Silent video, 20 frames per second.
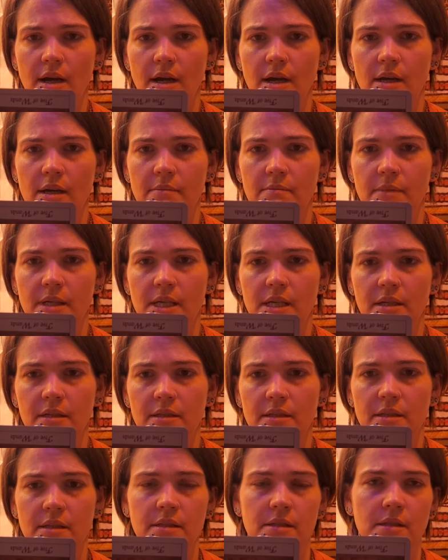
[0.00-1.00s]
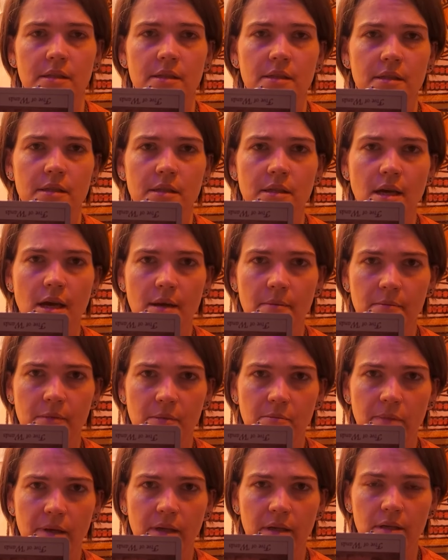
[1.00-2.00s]
and because this is a time
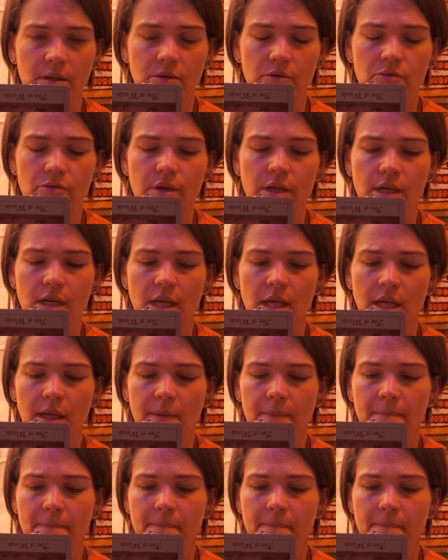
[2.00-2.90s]
dependent reading,